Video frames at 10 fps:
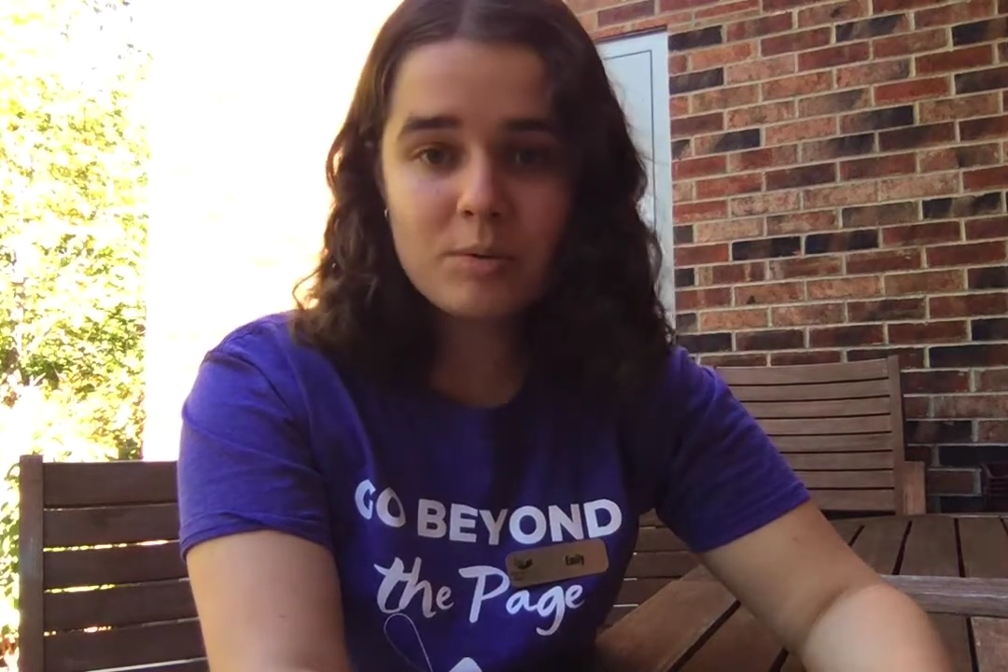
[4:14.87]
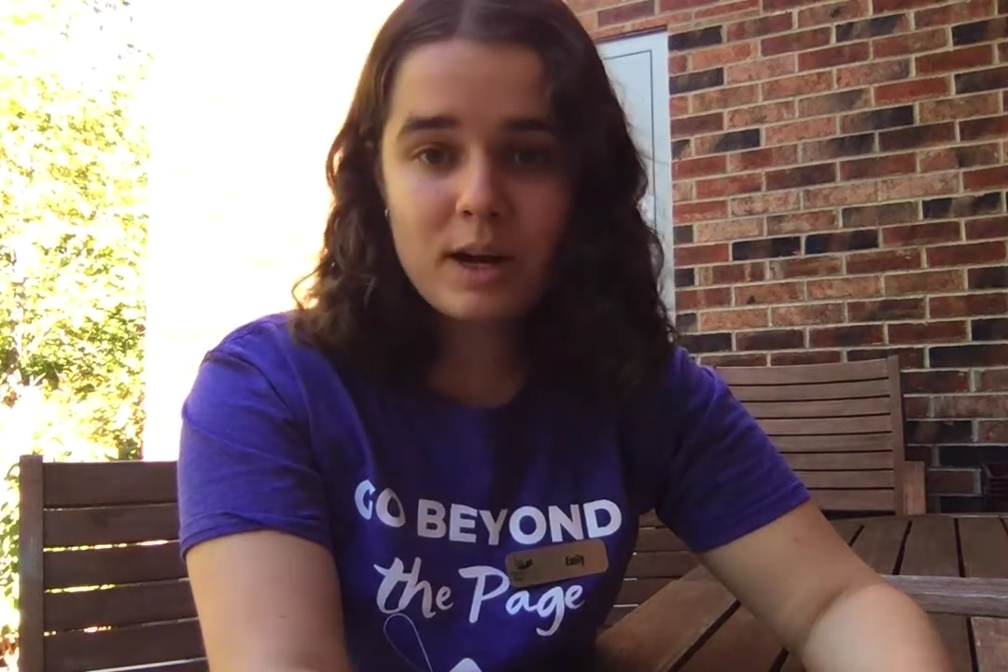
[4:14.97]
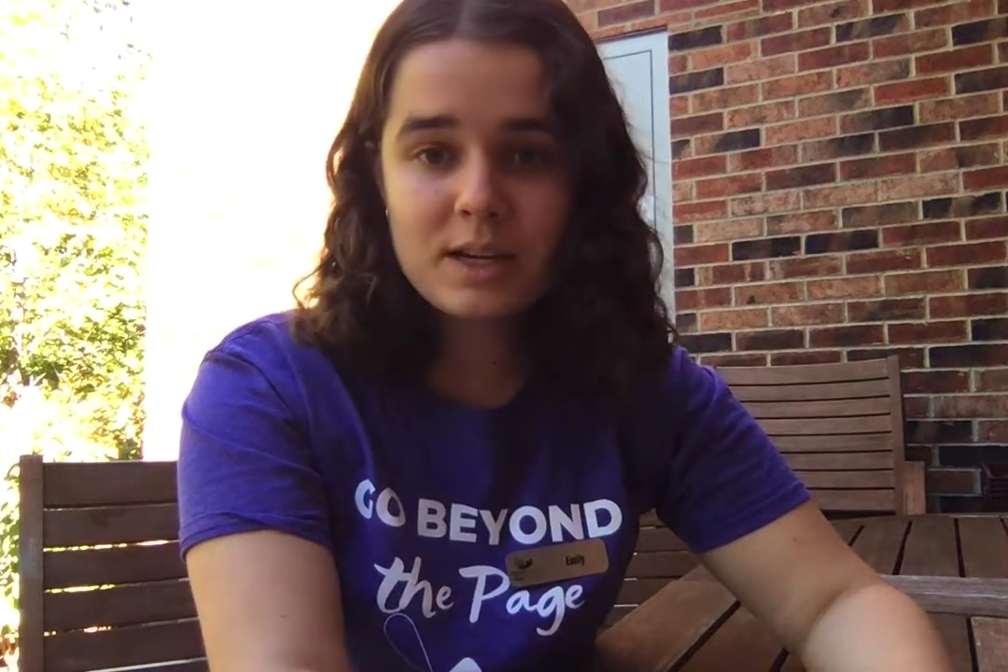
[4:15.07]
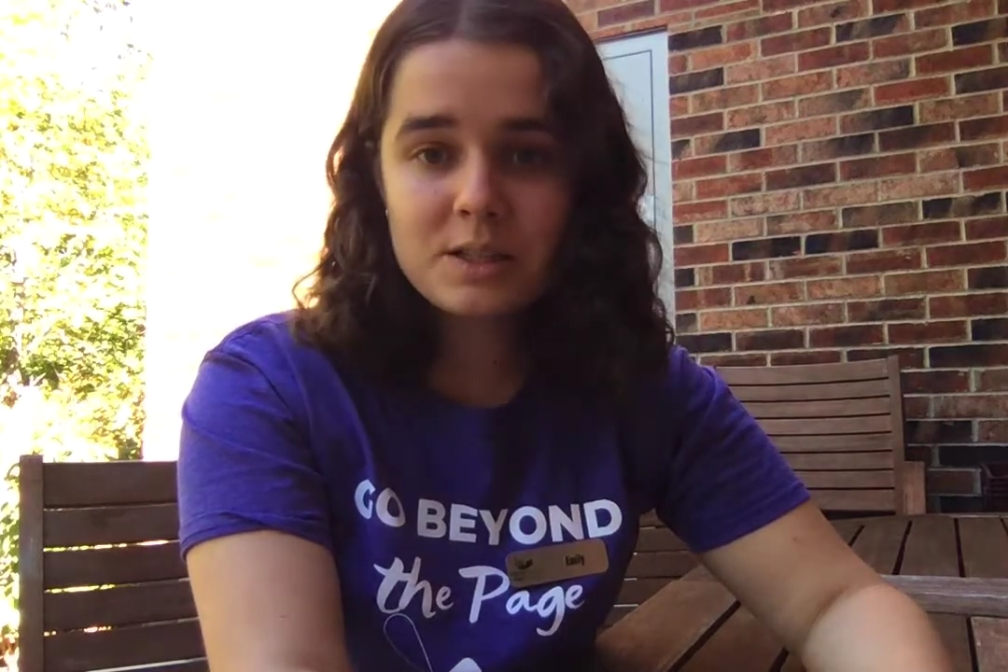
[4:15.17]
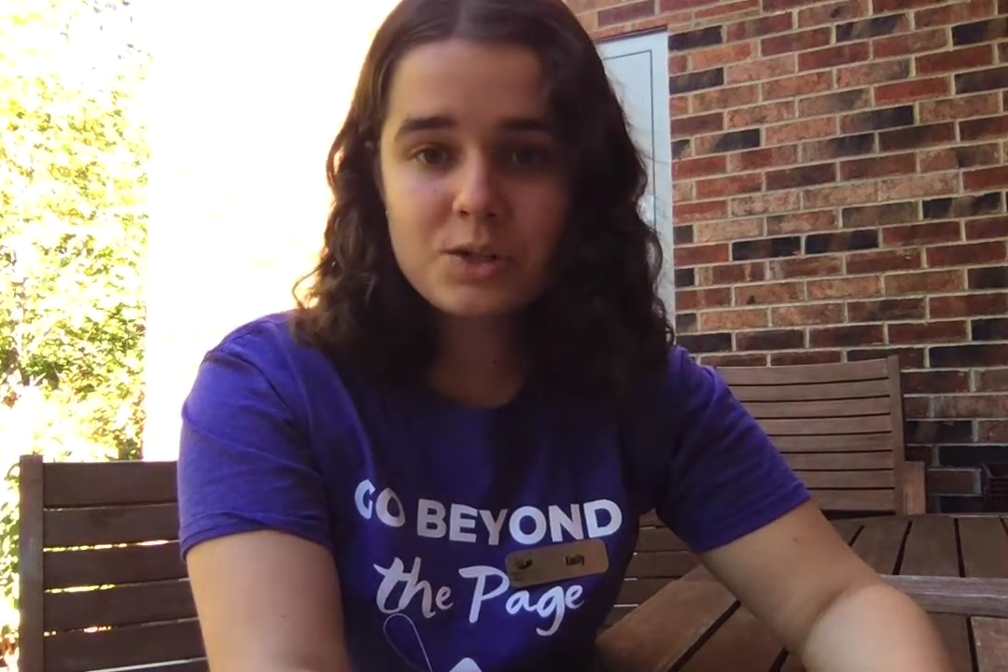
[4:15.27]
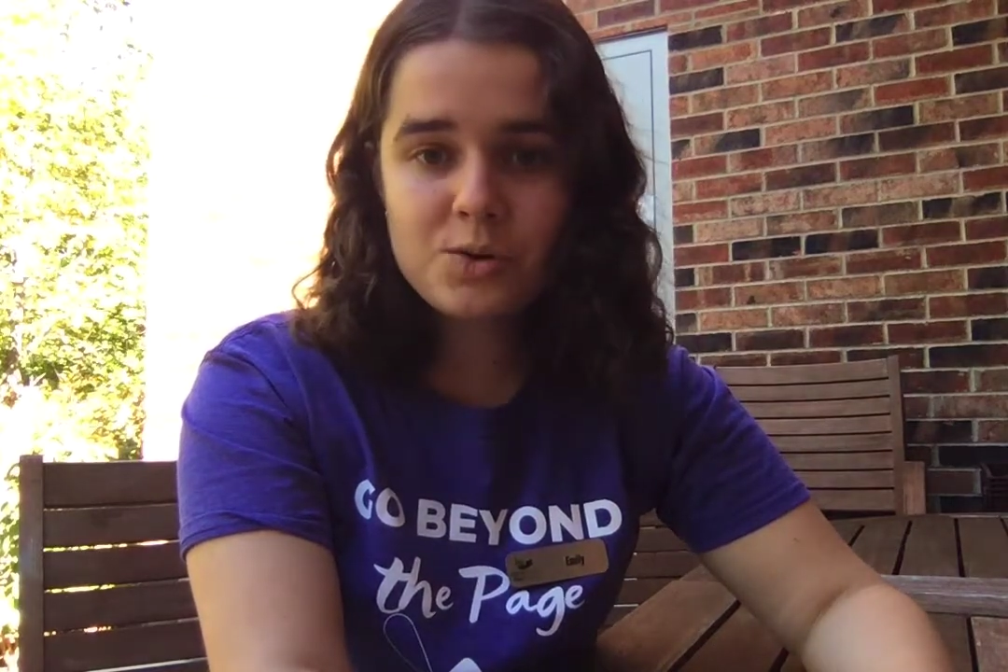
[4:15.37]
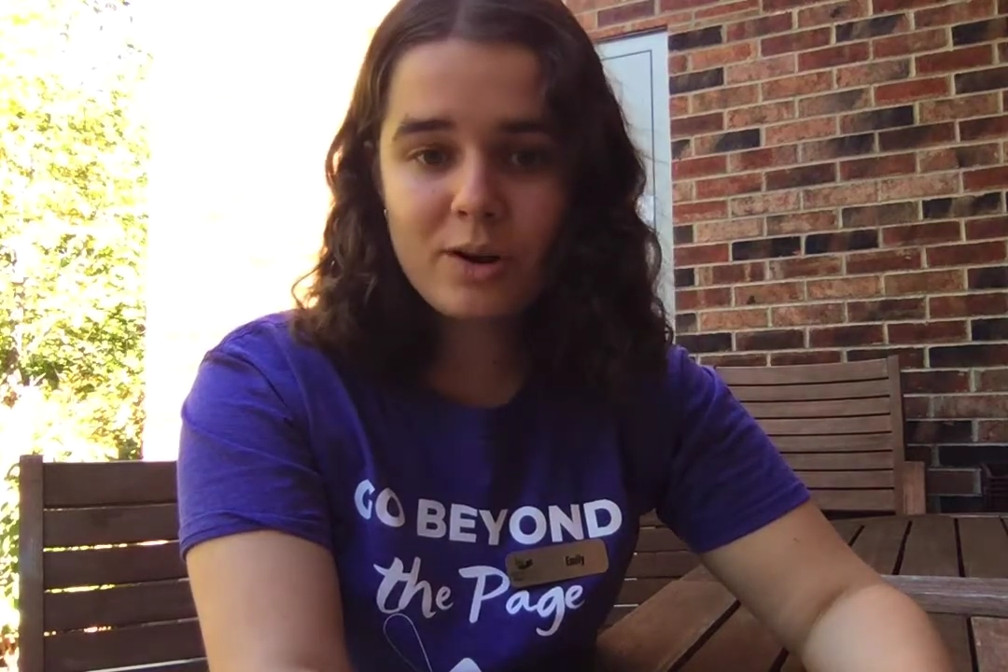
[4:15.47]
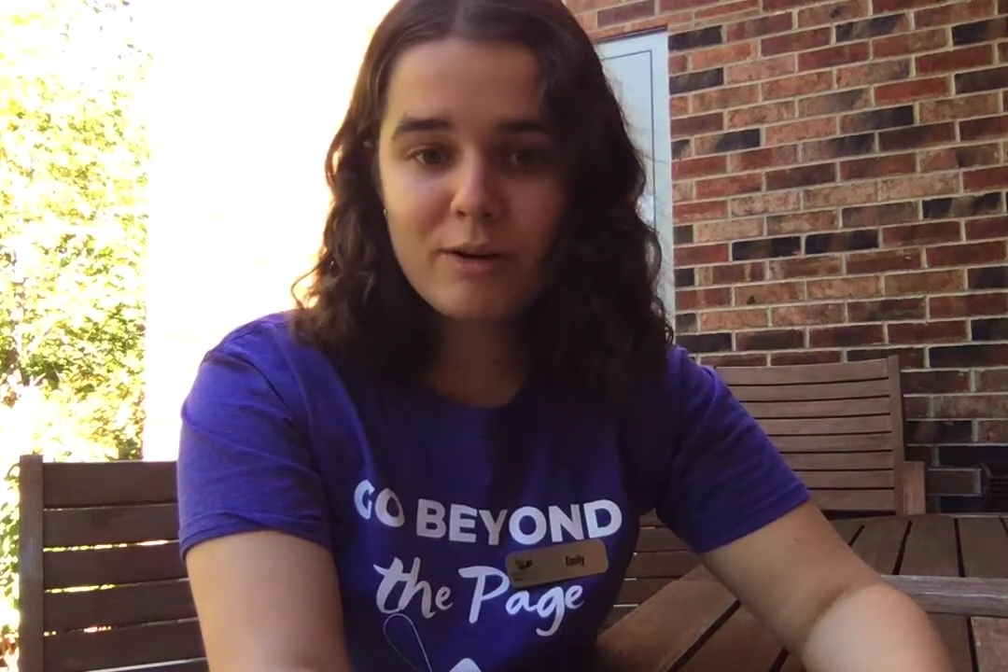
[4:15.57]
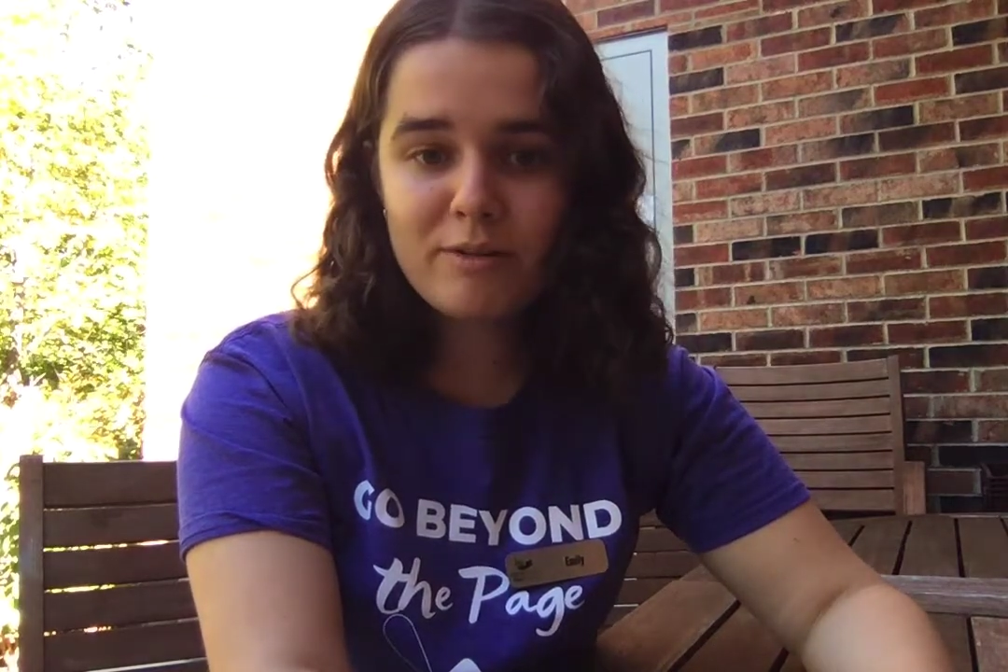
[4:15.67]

you guys enjoy your